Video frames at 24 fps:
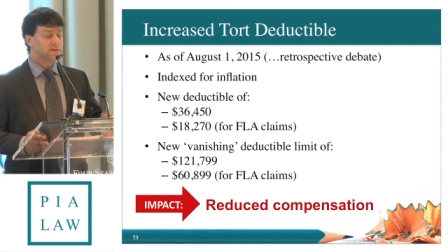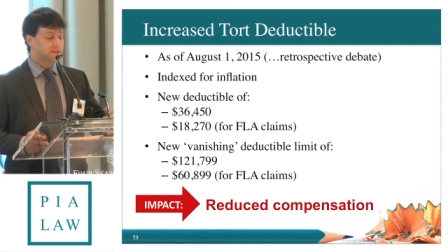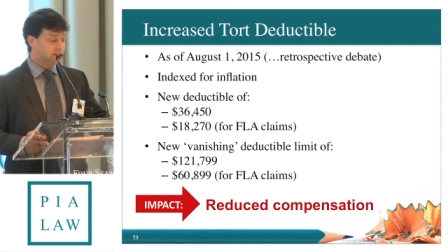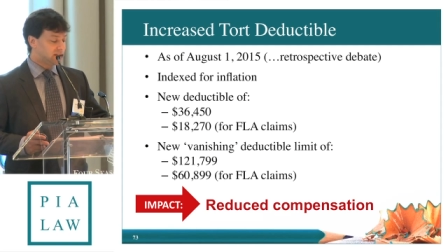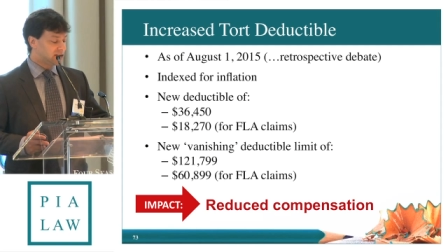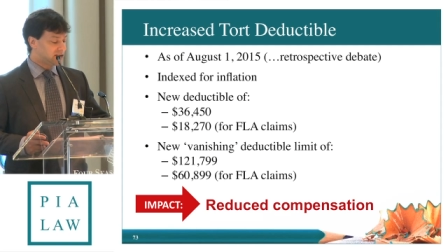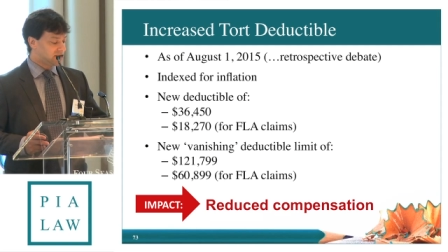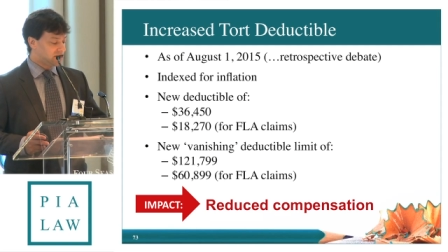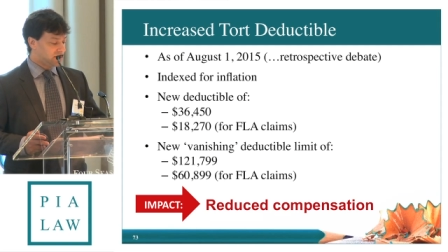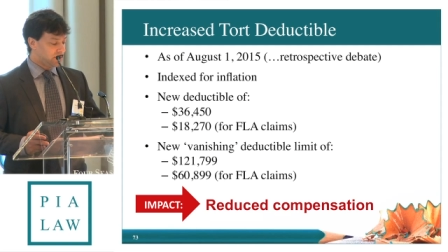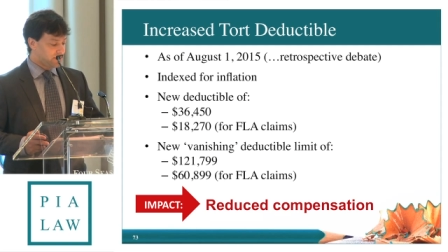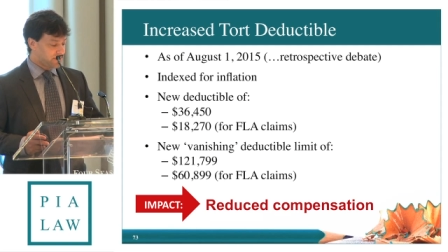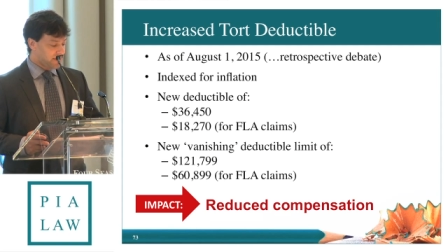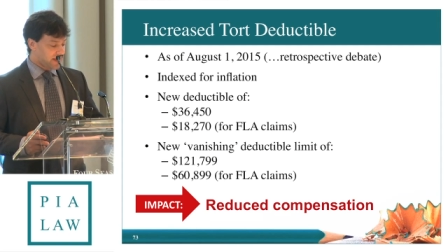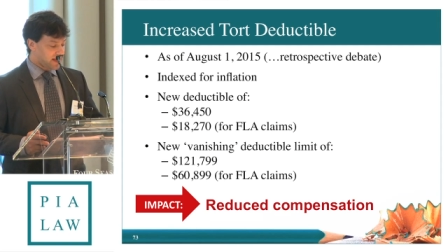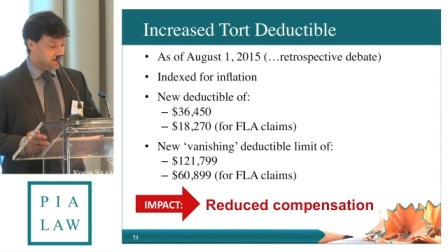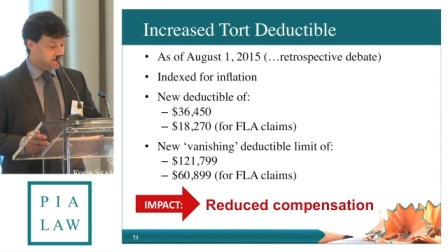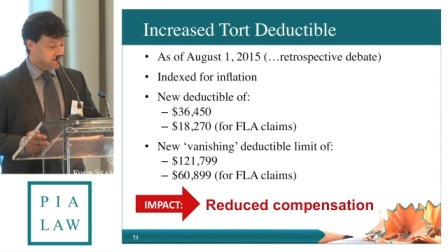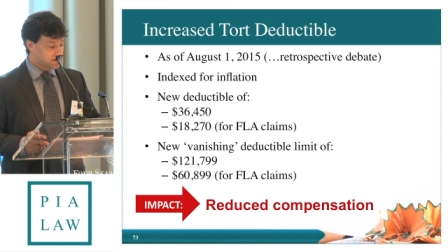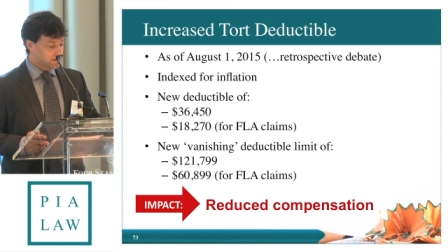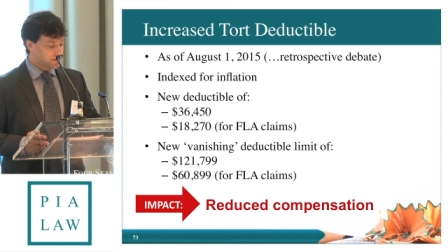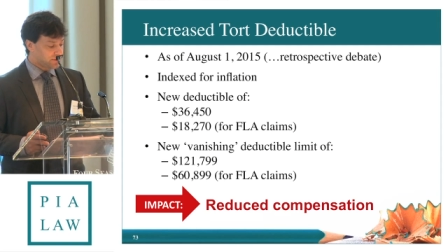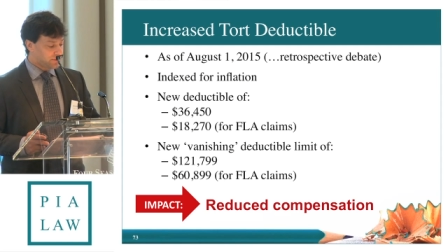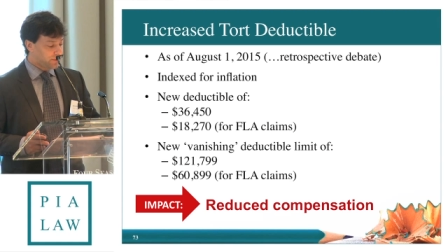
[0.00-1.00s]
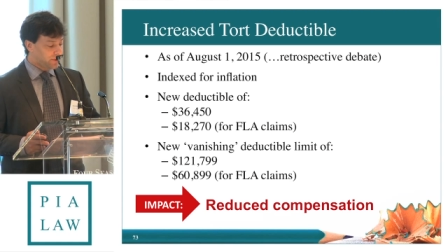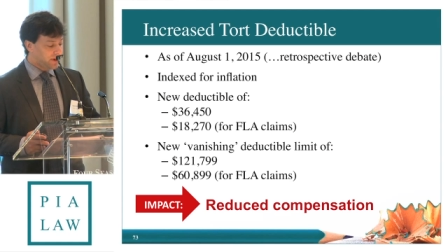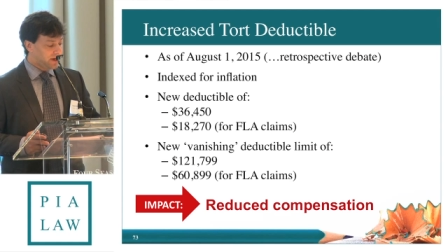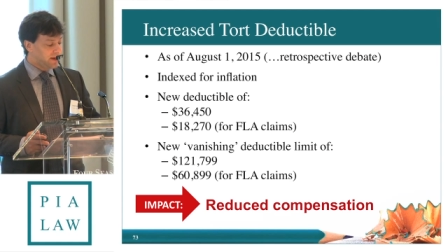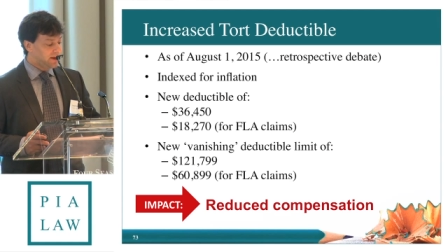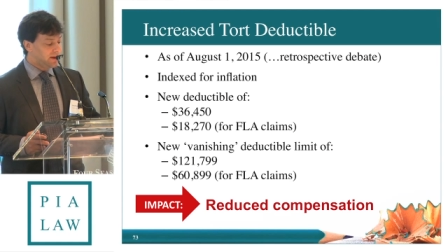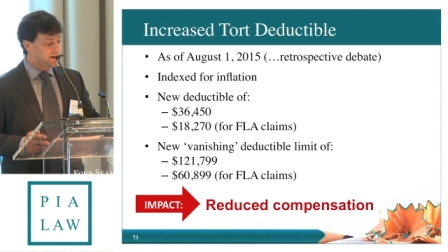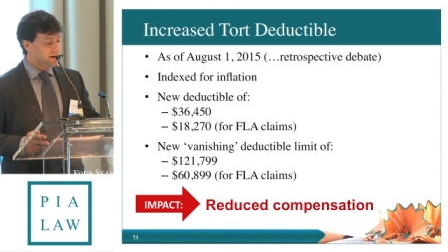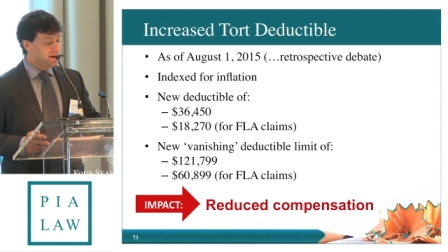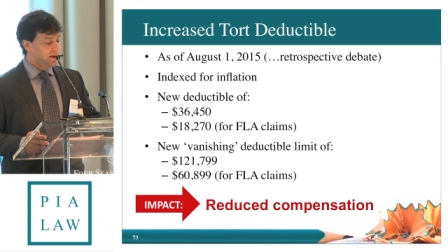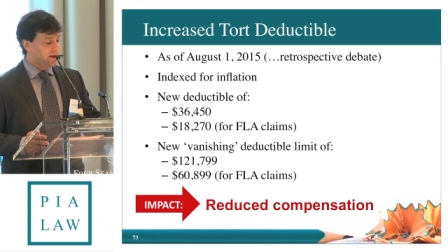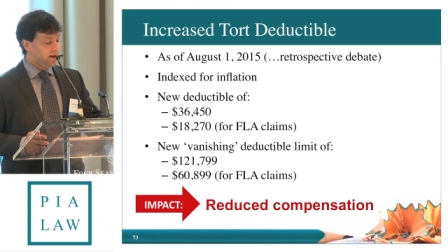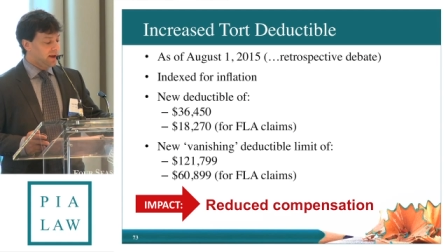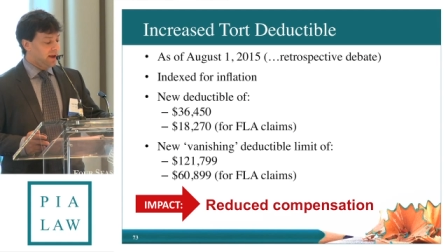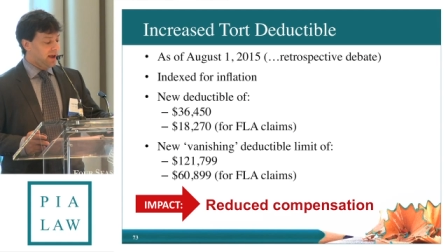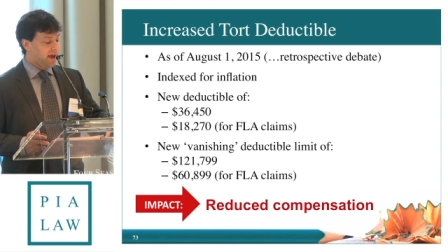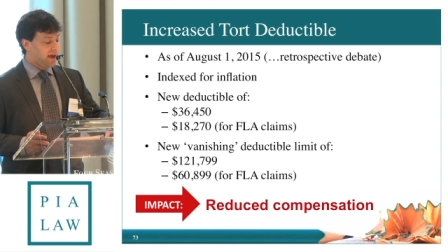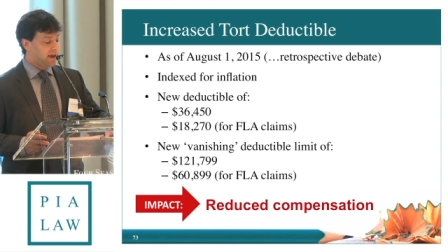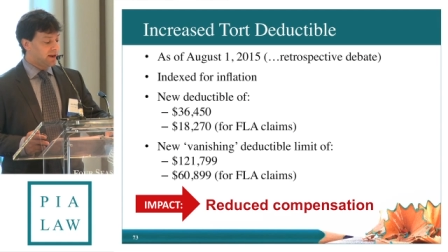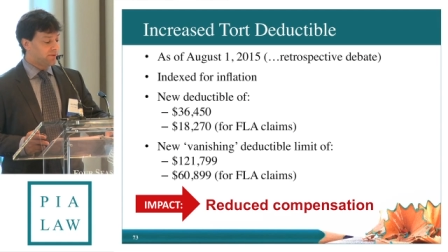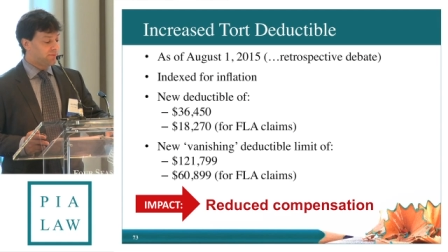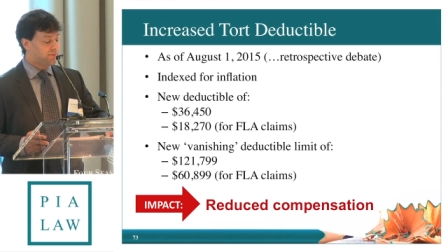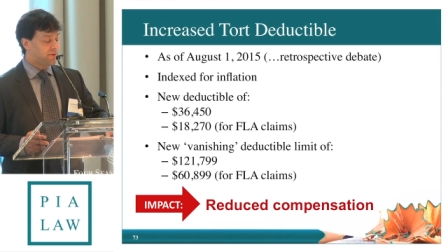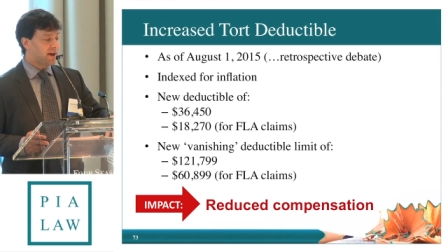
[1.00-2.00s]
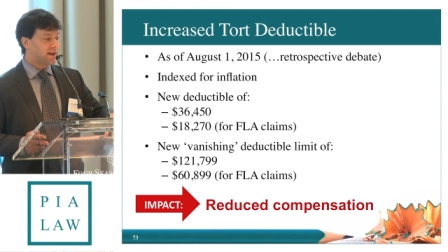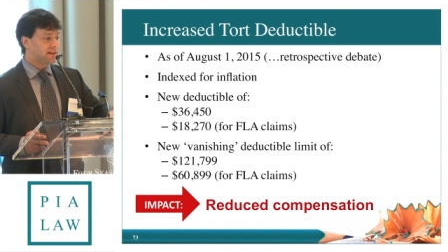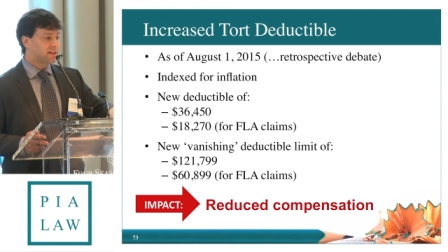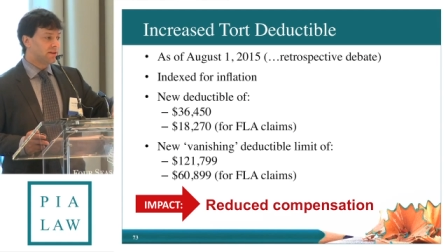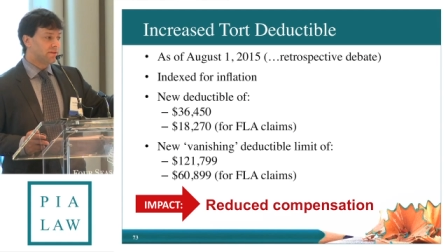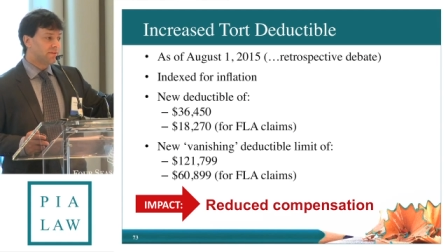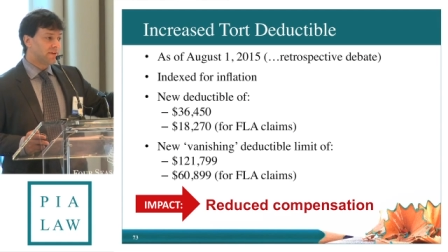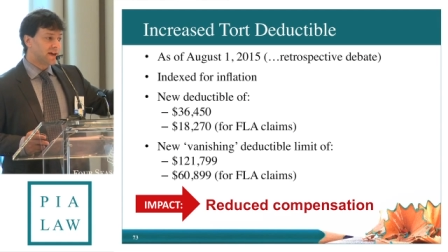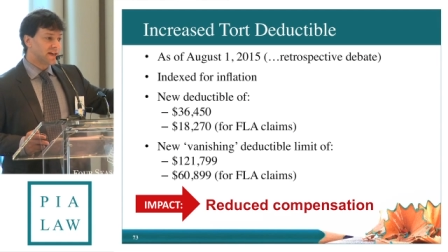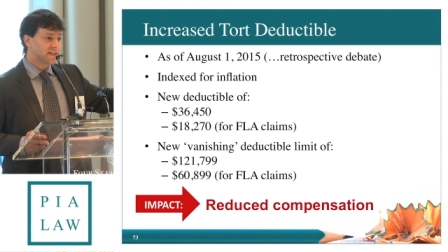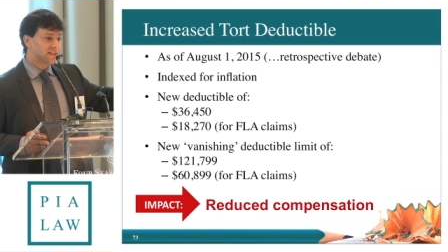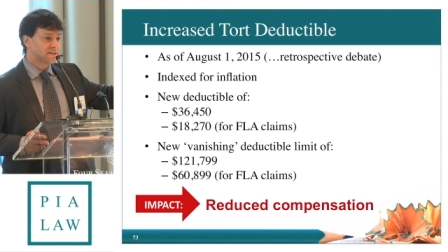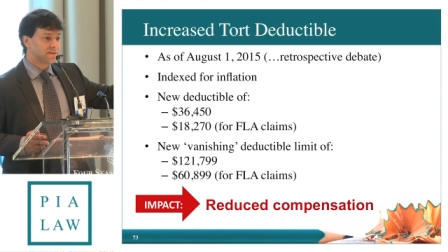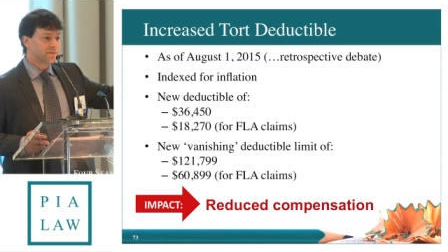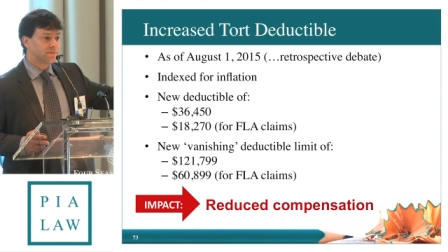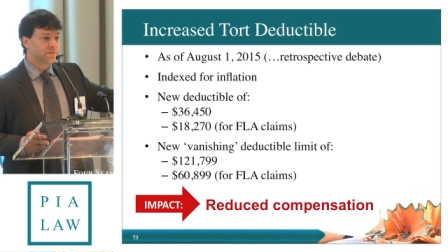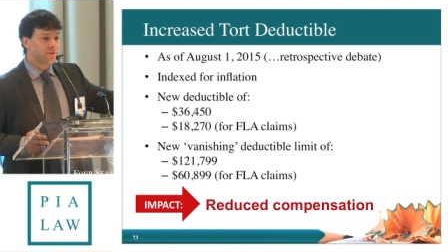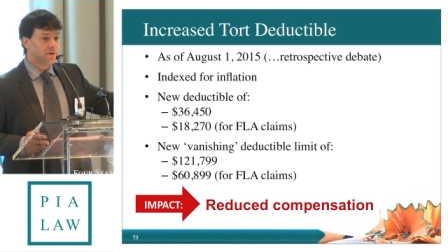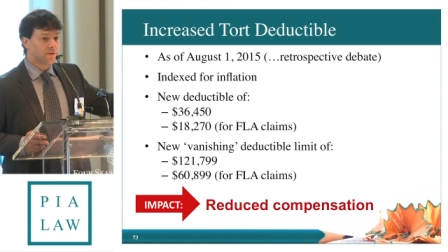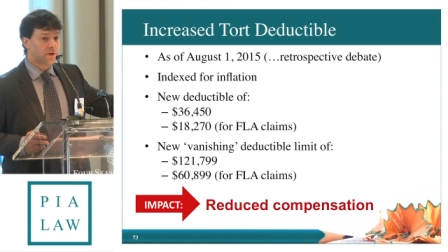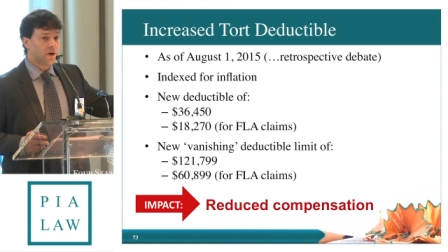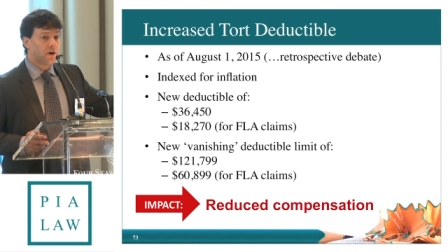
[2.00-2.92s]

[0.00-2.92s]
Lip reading: since 2003 and effective as of